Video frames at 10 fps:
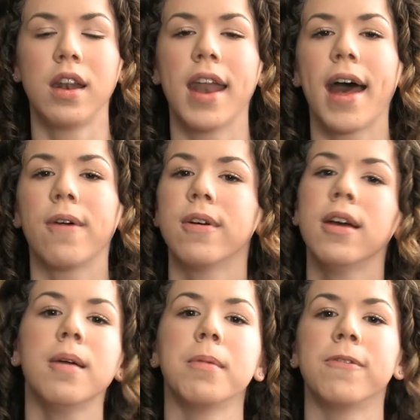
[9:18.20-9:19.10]
Now,
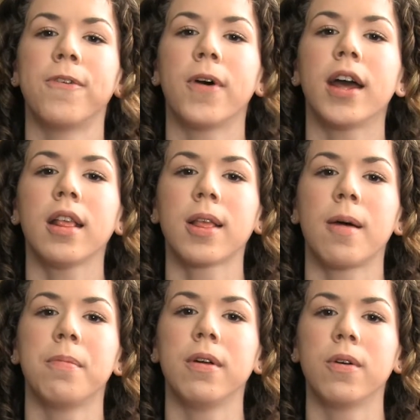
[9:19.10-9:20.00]
before I
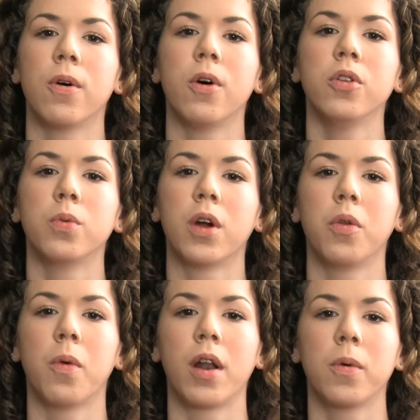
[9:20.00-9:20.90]
saw Blue Gold
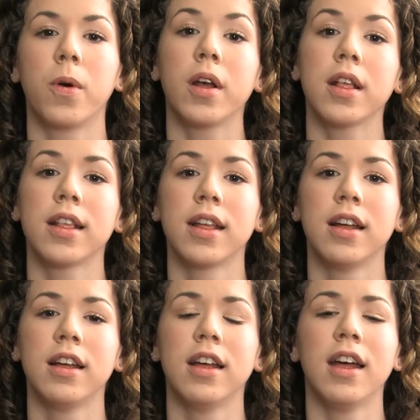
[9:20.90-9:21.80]
World Water Wars,
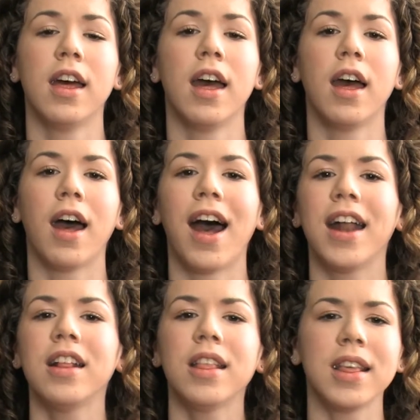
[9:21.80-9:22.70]

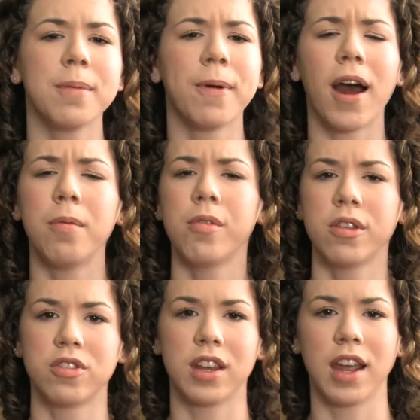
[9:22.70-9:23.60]
I didn't see a problem
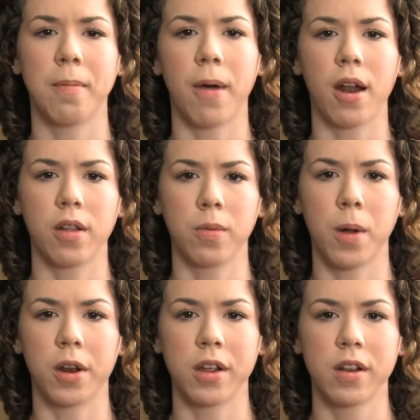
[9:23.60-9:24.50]
with drinking bottled
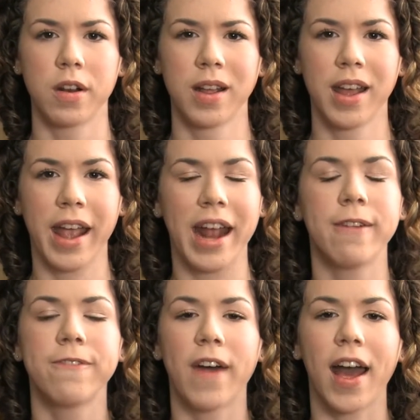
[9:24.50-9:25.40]
water.
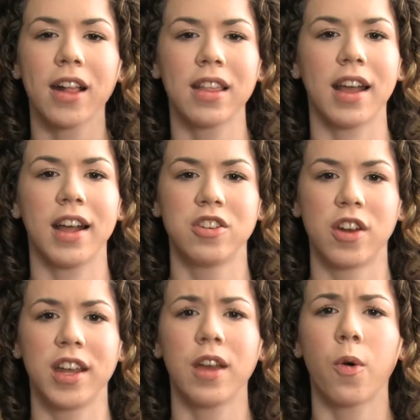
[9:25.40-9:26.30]
In fact, I
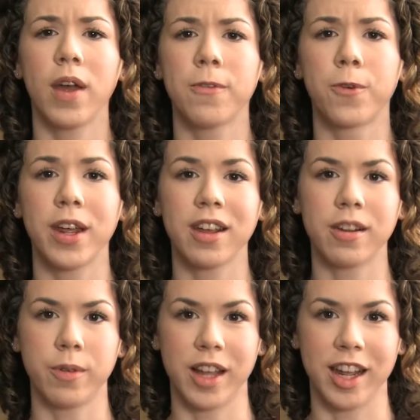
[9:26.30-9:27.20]
drank it quite
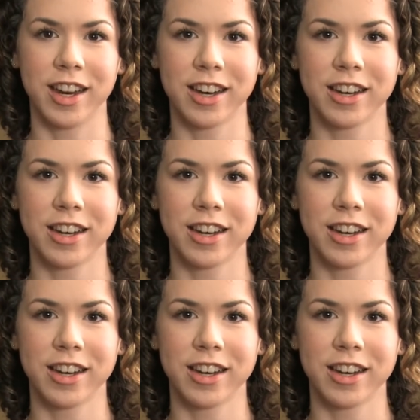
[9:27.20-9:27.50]
frequently.